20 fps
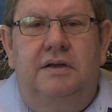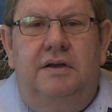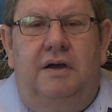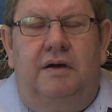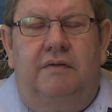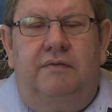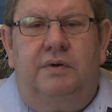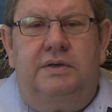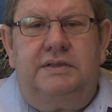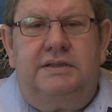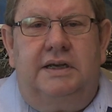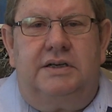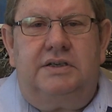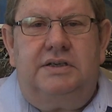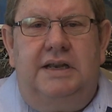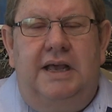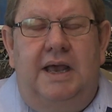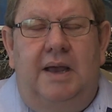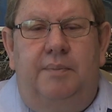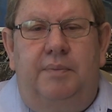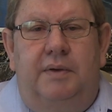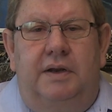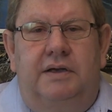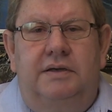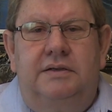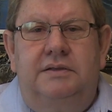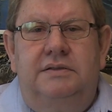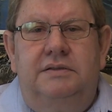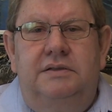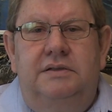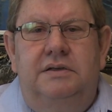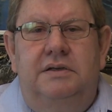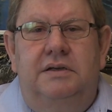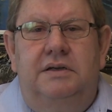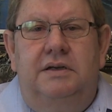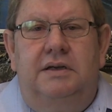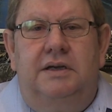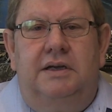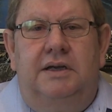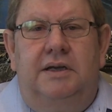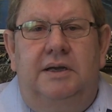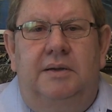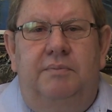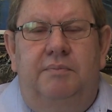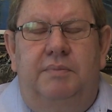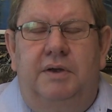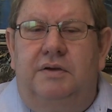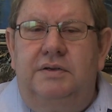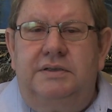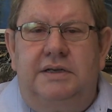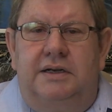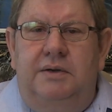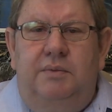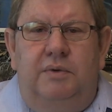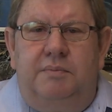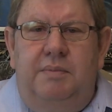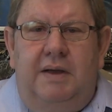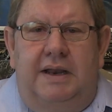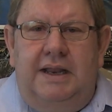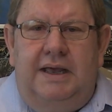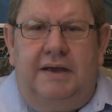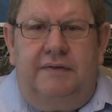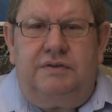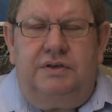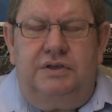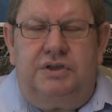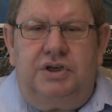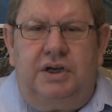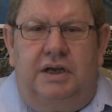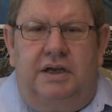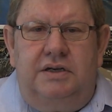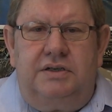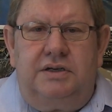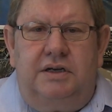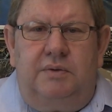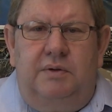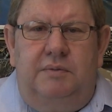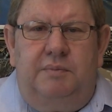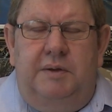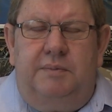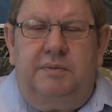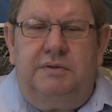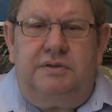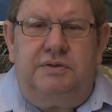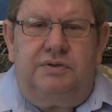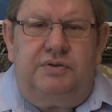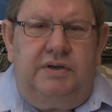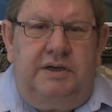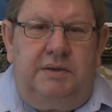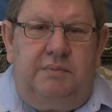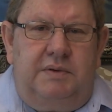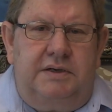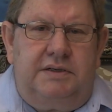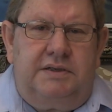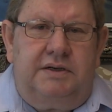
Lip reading: of what's actually happening. Because I don't want my life to change. I don't want people to treat me